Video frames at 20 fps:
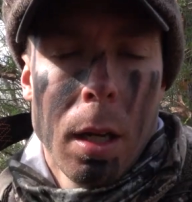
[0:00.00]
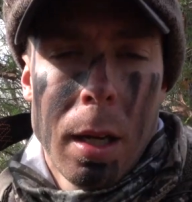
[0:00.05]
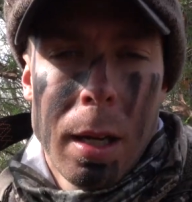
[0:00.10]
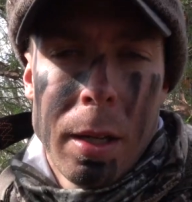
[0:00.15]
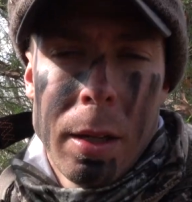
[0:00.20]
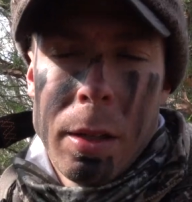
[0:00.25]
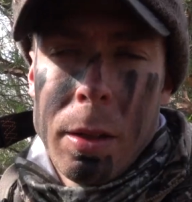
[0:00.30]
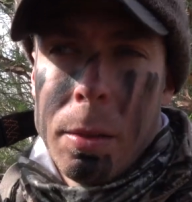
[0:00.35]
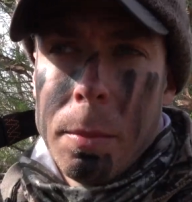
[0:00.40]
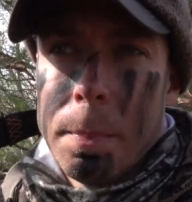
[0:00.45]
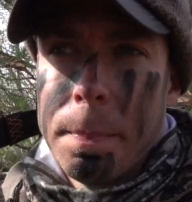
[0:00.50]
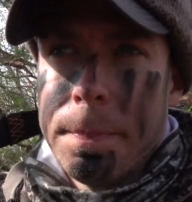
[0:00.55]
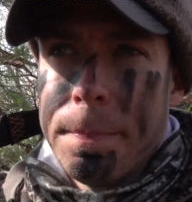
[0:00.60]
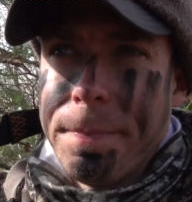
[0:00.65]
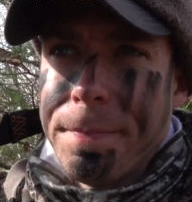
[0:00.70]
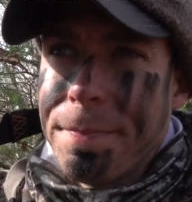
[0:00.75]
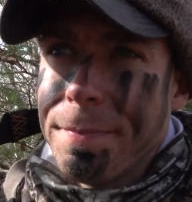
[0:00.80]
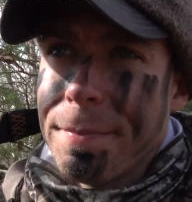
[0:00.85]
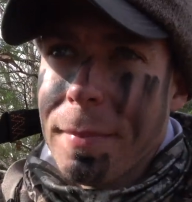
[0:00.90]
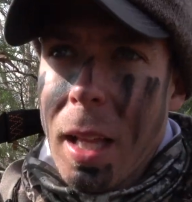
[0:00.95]
Um,
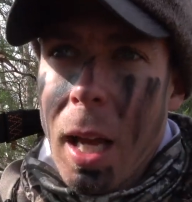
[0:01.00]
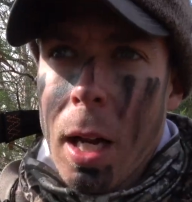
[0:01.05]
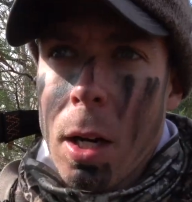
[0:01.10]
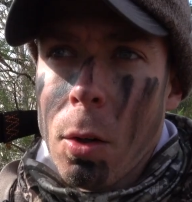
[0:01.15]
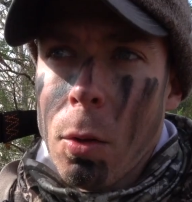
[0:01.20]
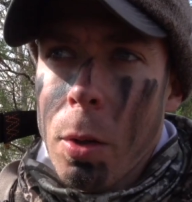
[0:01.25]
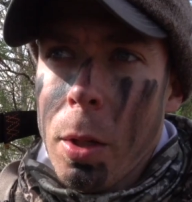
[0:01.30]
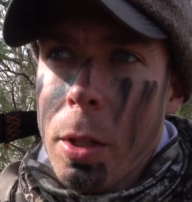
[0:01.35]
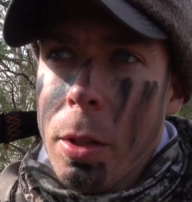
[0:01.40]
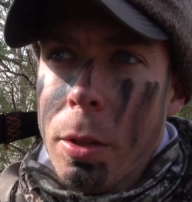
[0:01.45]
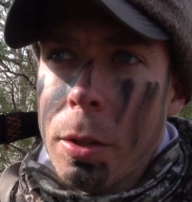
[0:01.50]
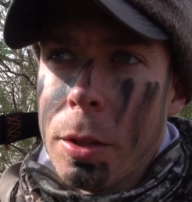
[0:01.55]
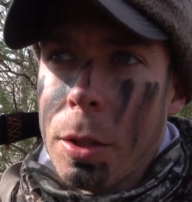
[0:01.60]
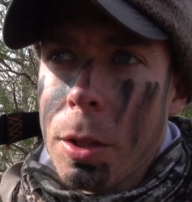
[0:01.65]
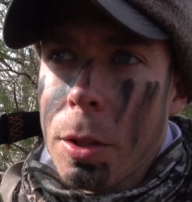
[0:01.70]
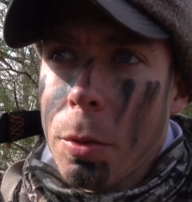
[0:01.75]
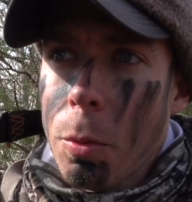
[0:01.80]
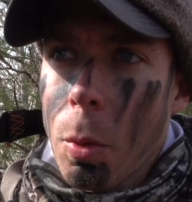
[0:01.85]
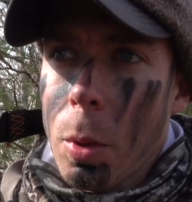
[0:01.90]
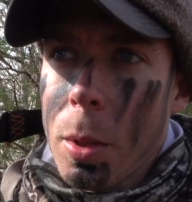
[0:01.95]
I don't know. It
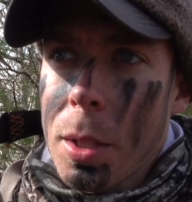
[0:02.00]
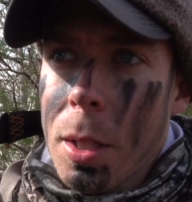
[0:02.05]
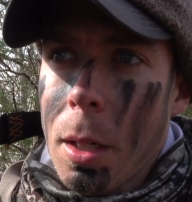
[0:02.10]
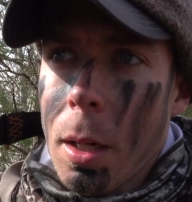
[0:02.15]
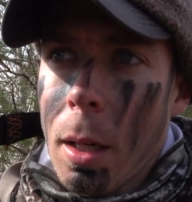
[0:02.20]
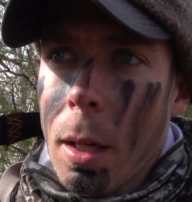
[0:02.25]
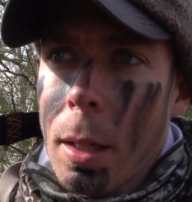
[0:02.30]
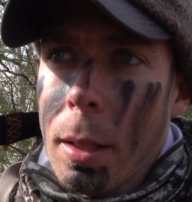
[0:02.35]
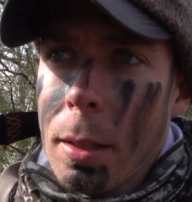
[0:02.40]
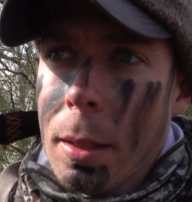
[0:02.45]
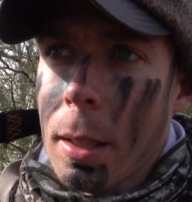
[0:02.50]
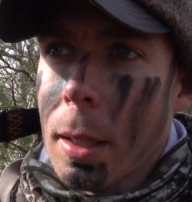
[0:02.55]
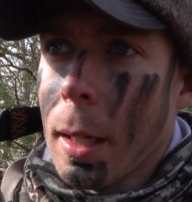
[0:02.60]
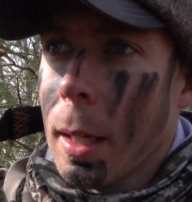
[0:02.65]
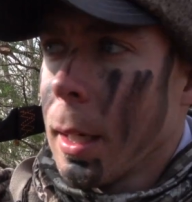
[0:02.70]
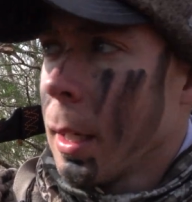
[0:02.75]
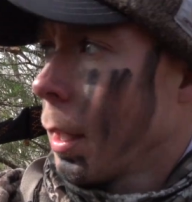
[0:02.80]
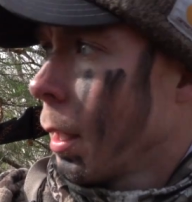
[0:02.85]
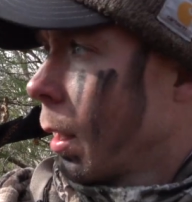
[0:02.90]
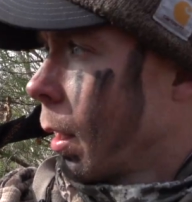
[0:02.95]
just wasn't hot
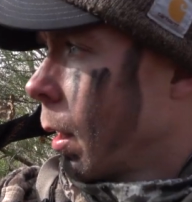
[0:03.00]
today.